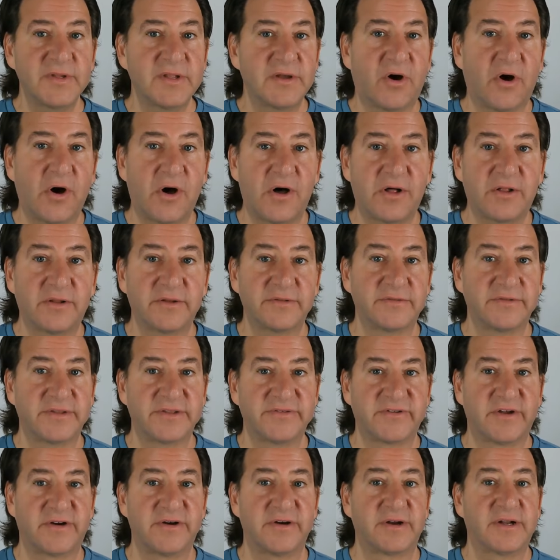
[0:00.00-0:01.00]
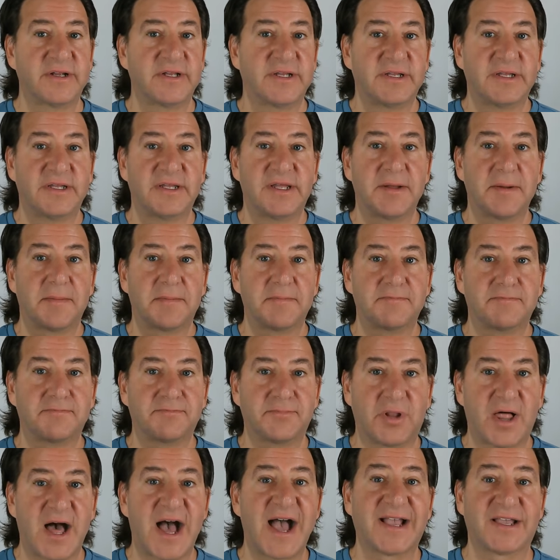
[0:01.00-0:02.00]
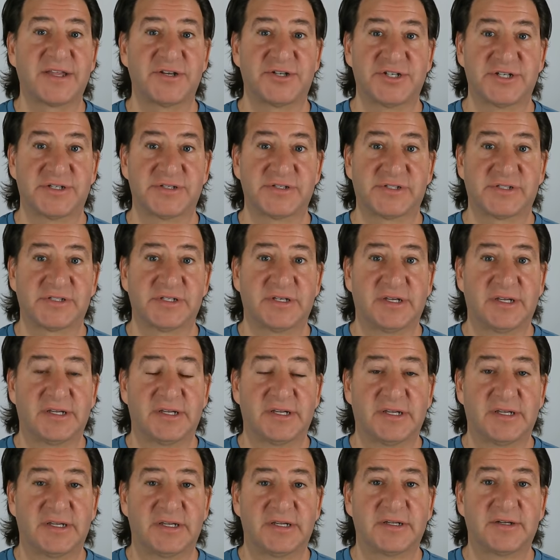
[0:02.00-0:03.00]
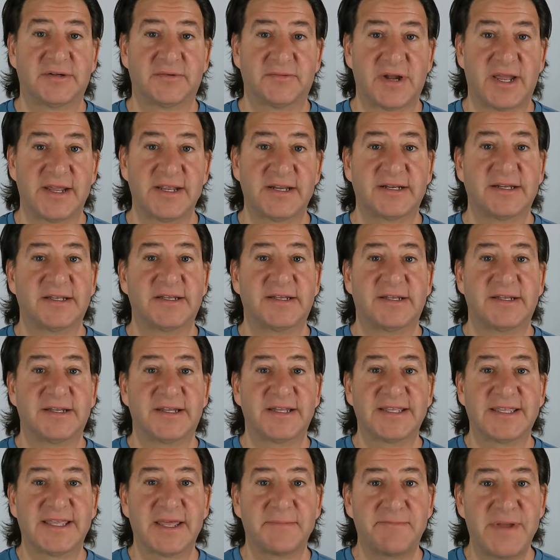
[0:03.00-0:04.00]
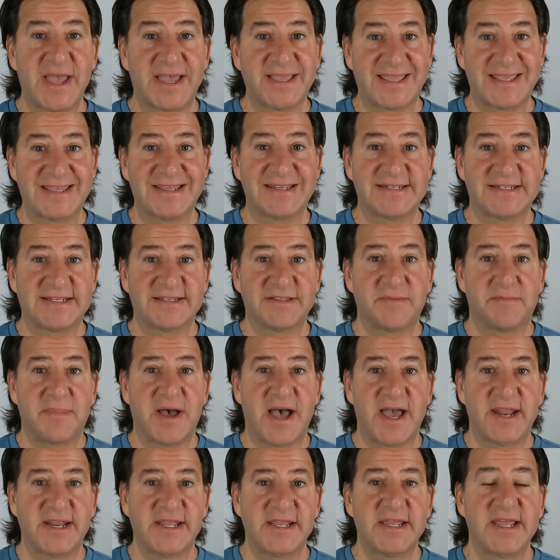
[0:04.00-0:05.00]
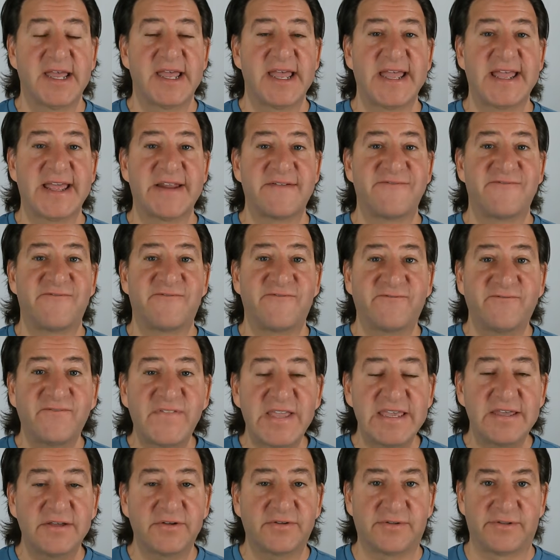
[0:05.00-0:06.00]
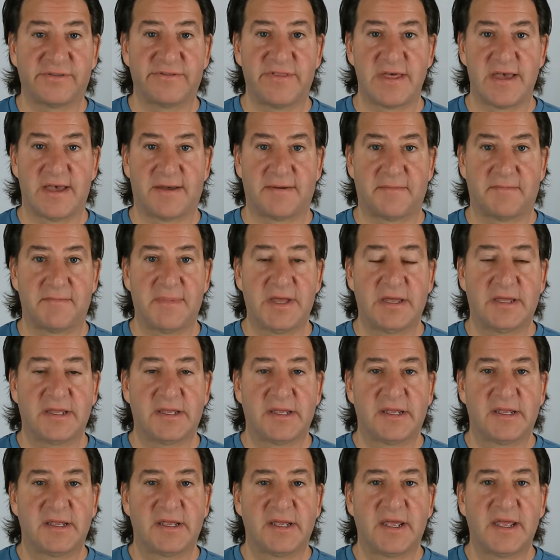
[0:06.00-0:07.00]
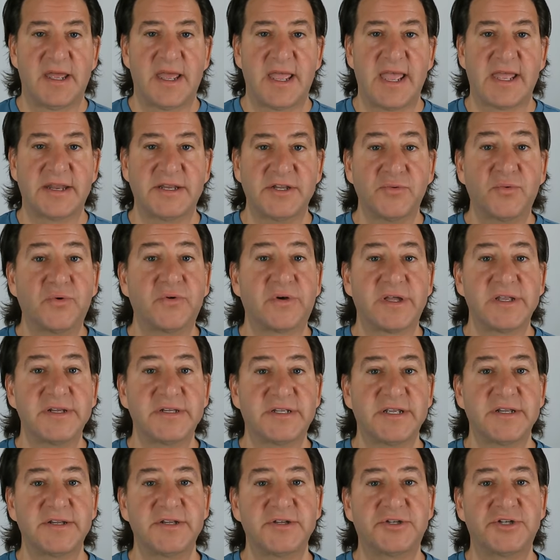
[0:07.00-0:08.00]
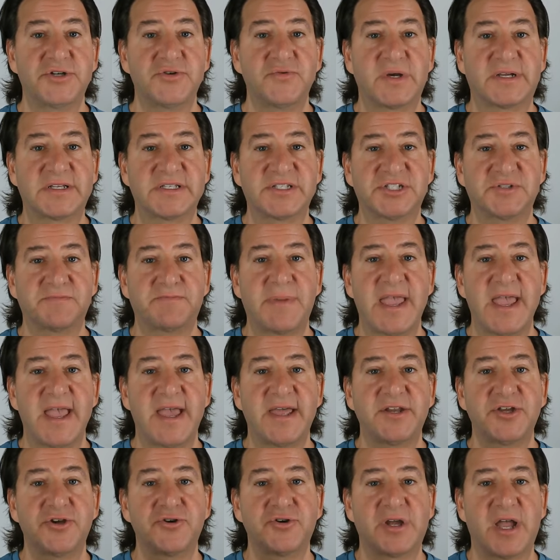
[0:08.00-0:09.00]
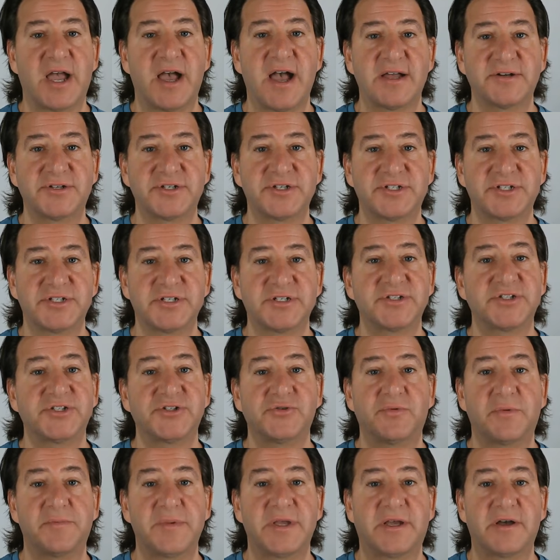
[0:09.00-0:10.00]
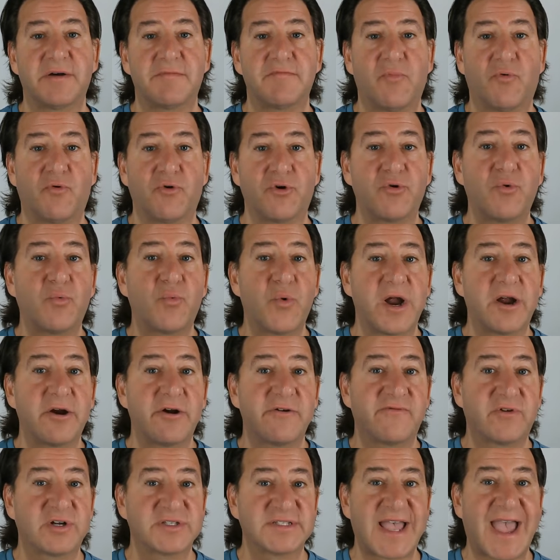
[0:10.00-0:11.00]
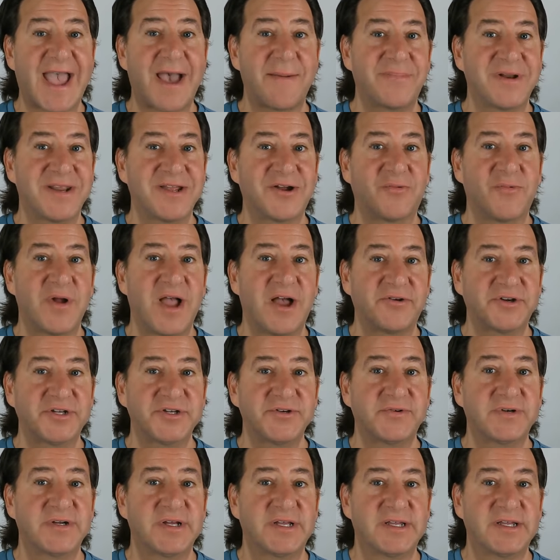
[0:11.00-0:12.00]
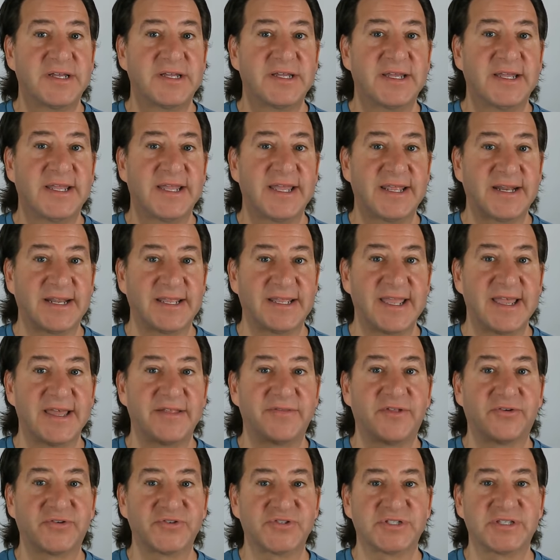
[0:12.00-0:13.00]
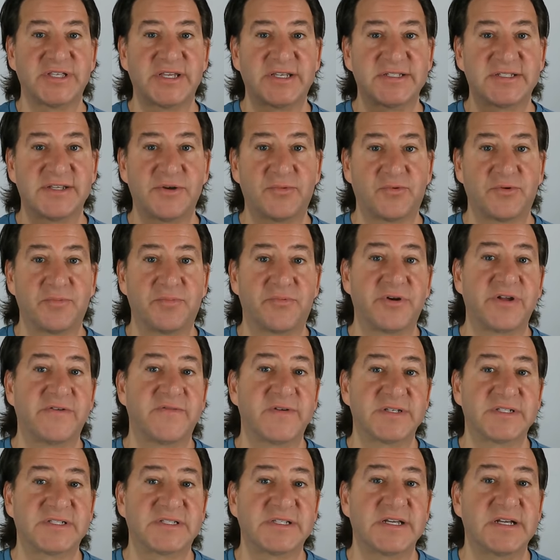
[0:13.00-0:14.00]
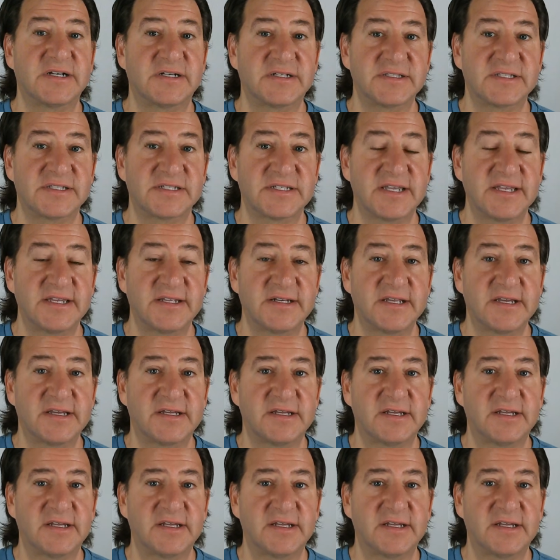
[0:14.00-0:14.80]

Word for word: all these are blockages, right? Get back into the body and feel them, and you will continue to expand your consciousness. You will become more aware of what's happening around you. And again, those things that were previously unseen